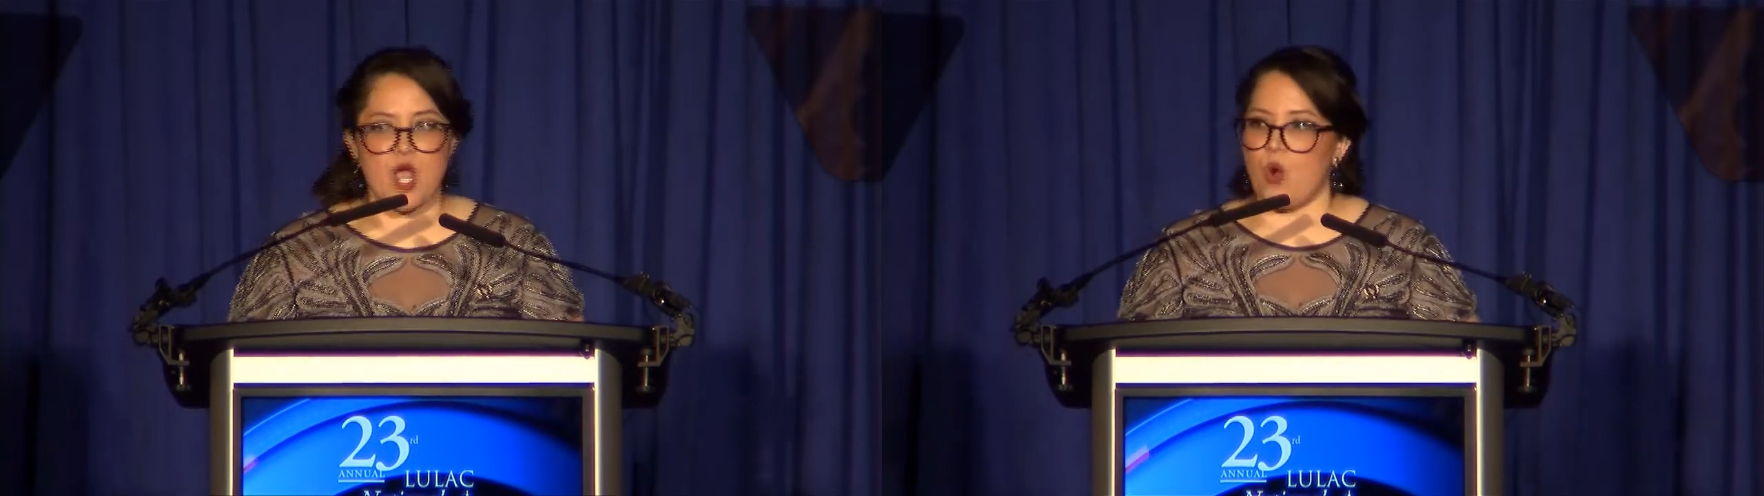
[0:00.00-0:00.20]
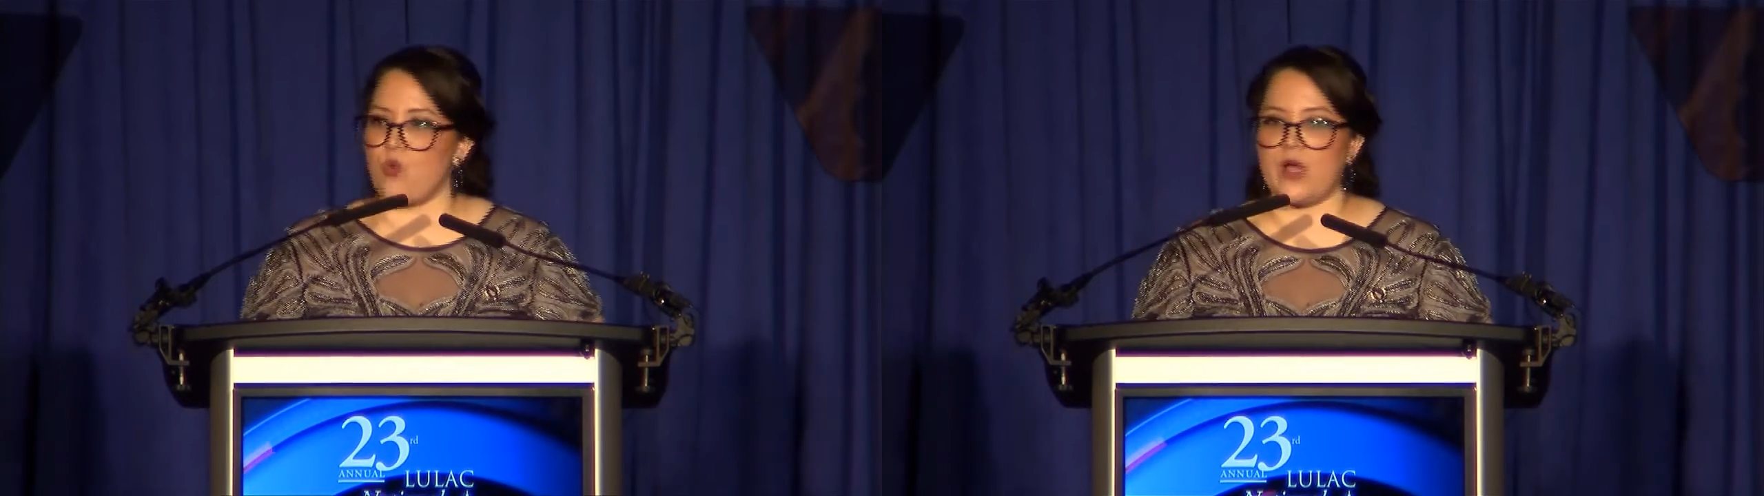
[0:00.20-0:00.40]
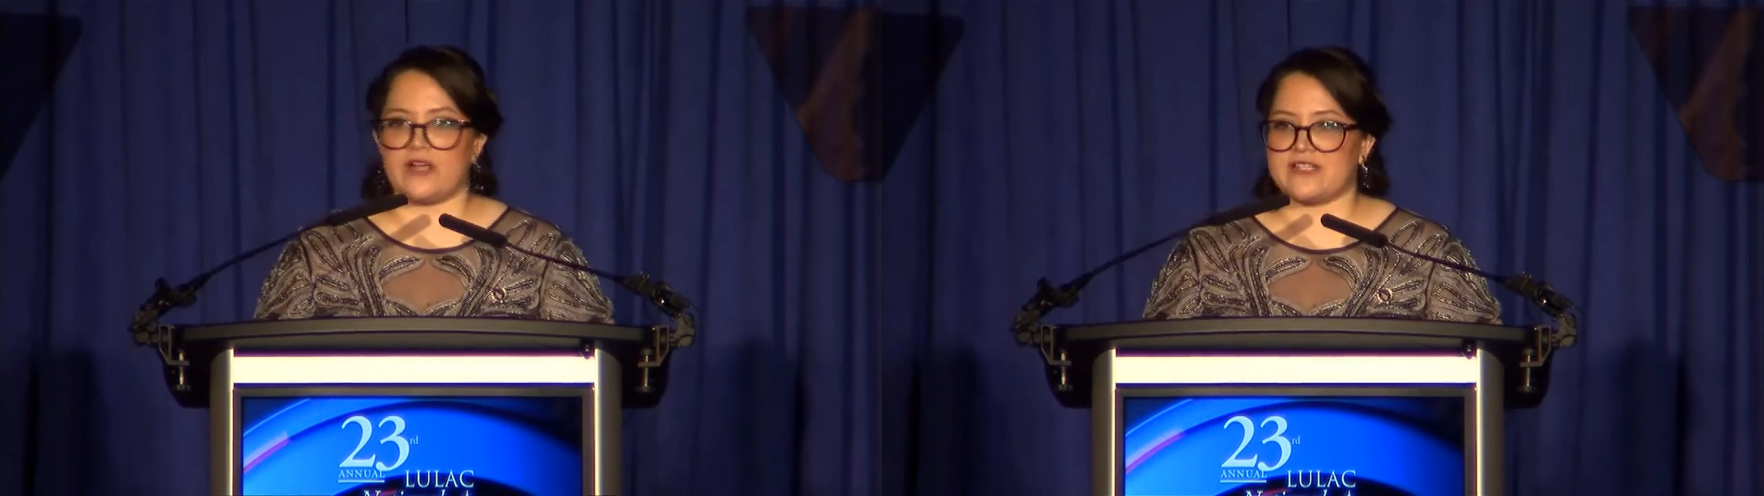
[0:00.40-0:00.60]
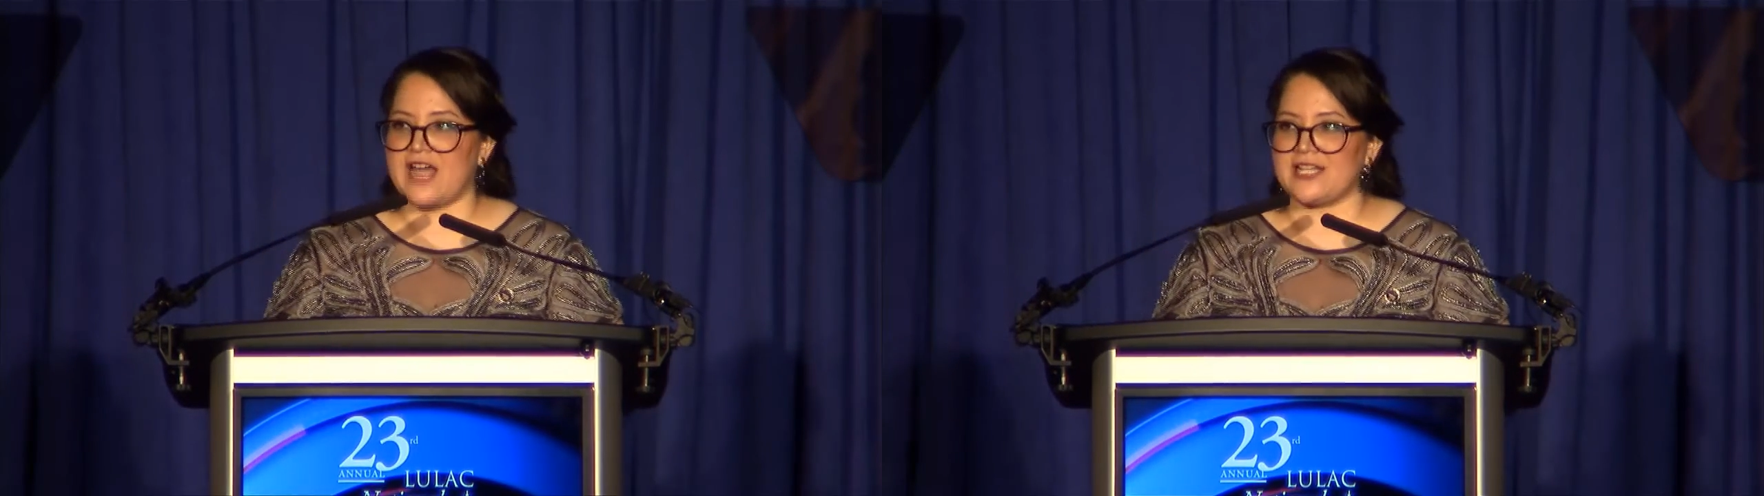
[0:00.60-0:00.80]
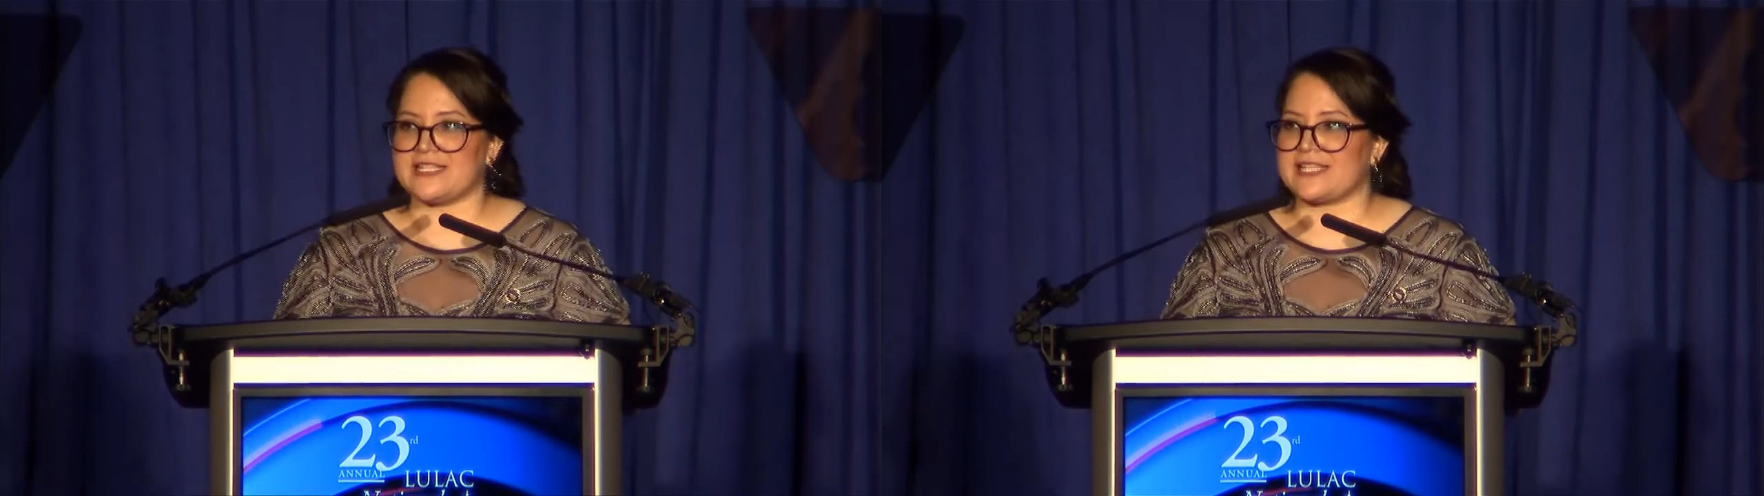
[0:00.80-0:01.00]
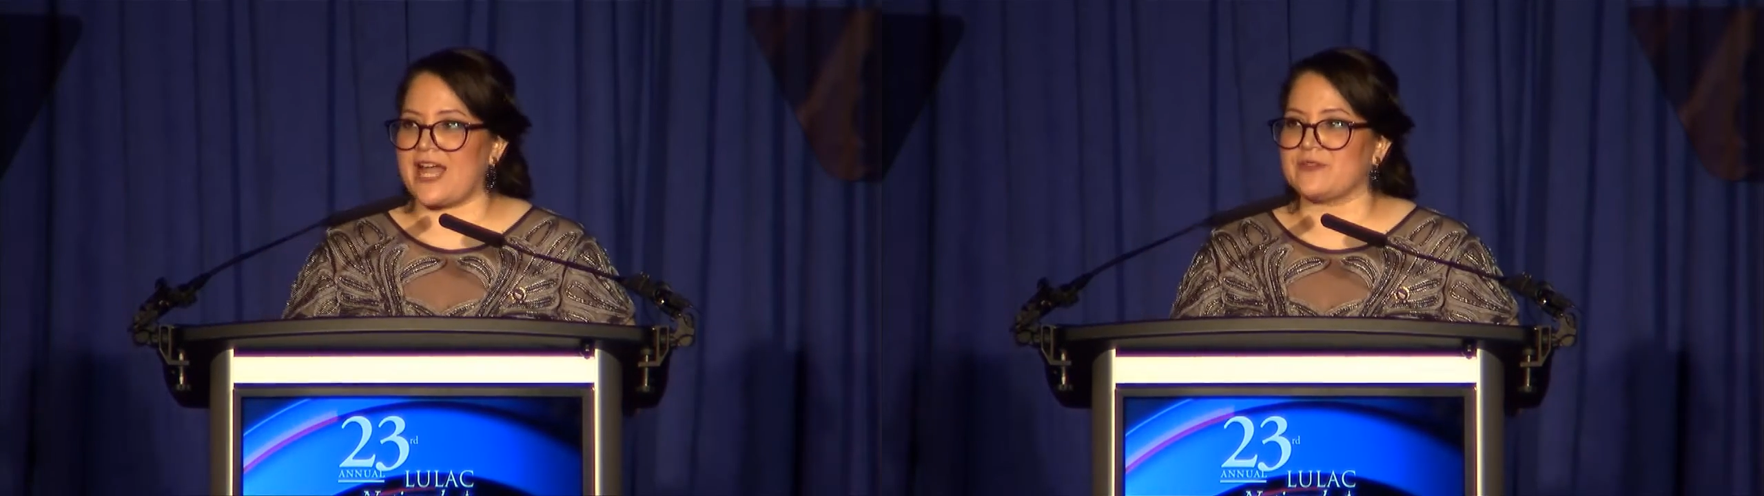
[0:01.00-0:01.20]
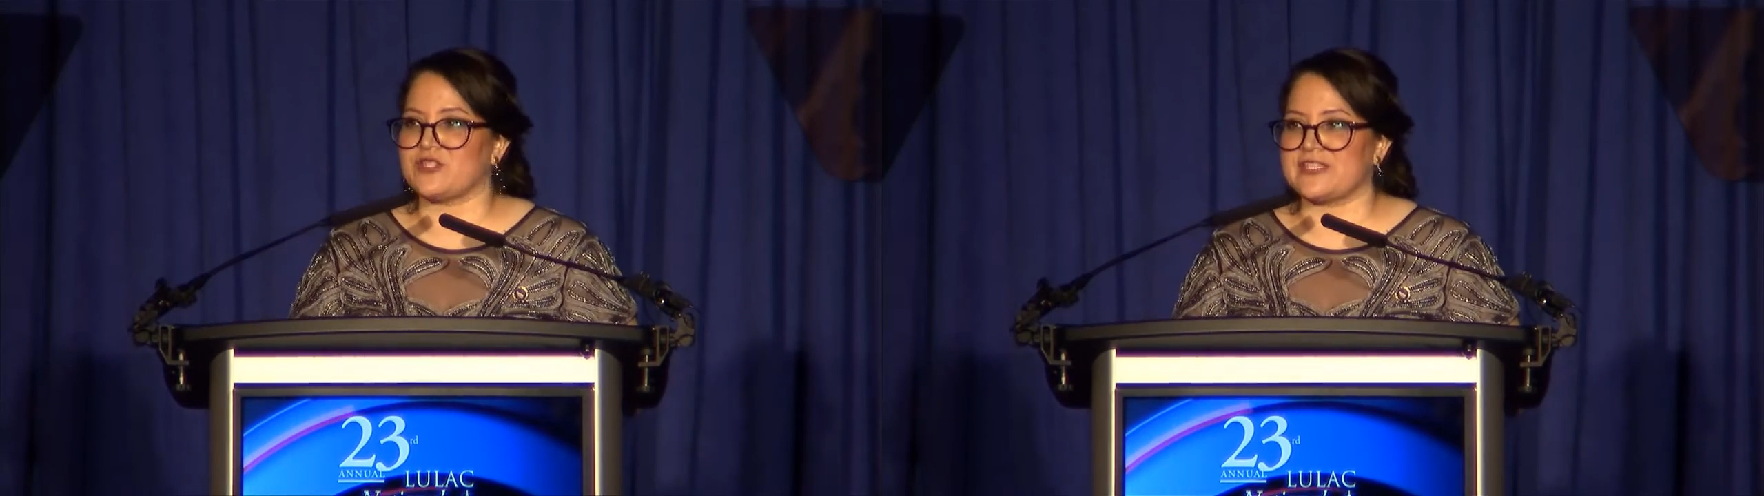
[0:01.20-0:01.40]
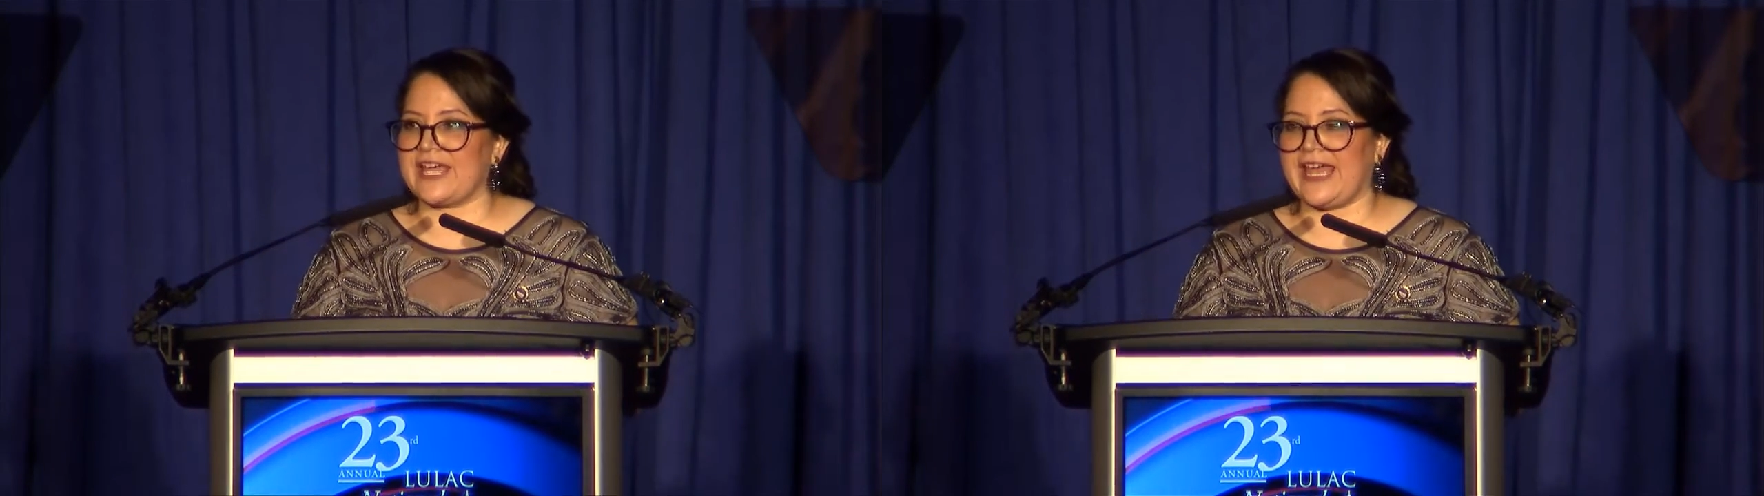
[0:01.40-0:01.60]
will not stop
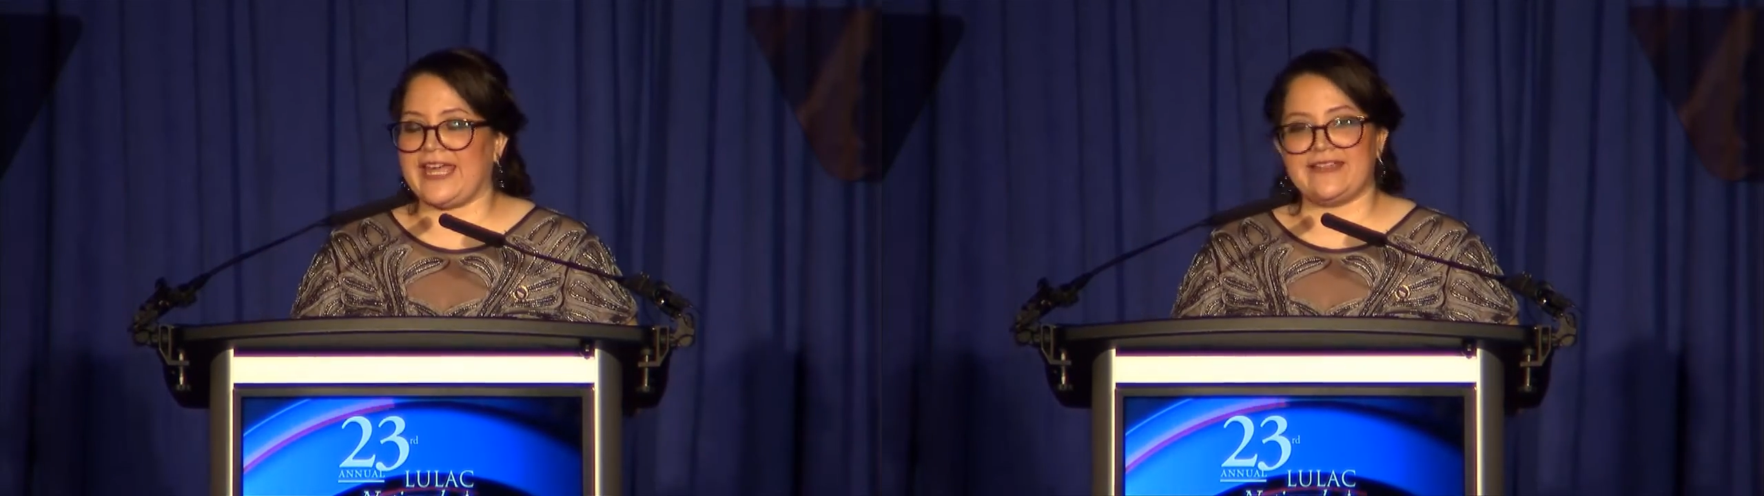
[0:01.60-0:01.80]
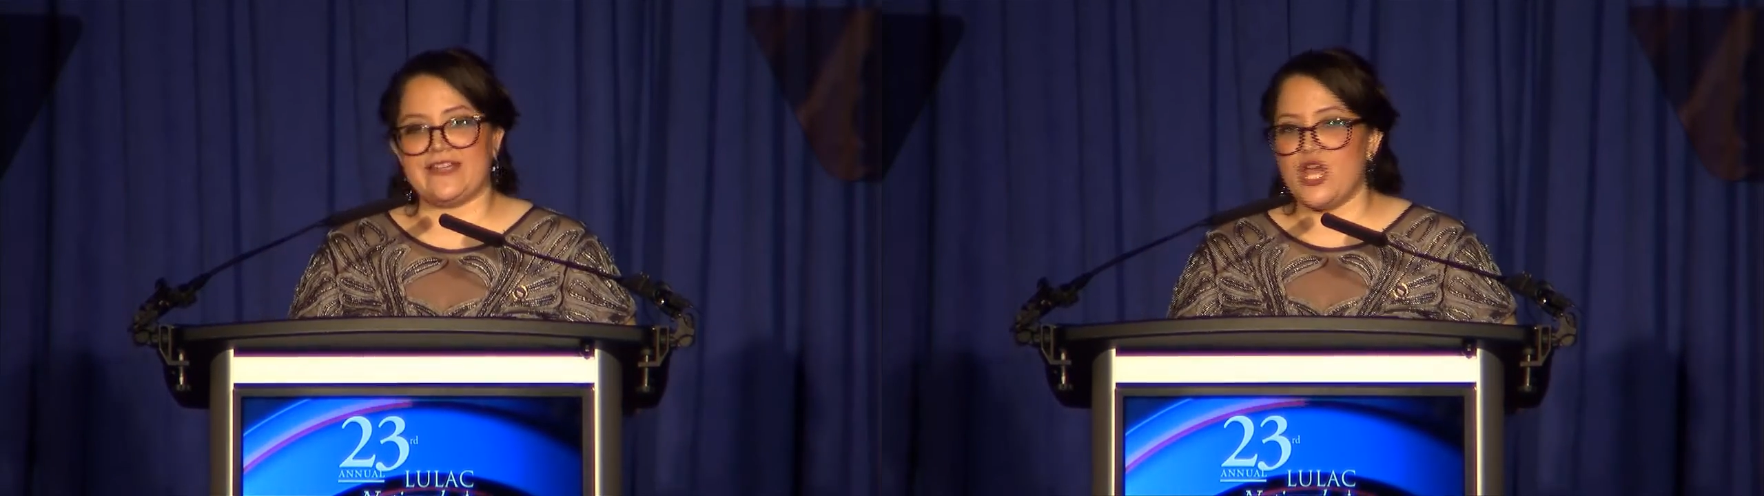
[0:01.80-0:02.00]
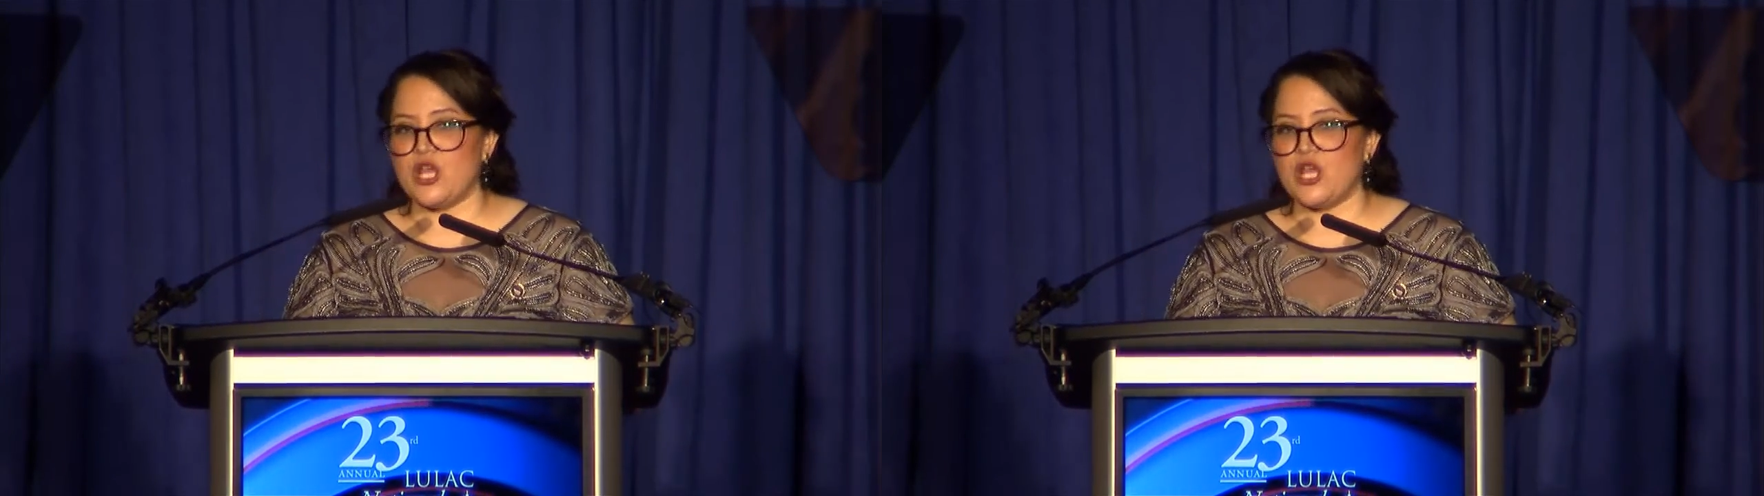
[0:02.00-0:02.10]
today,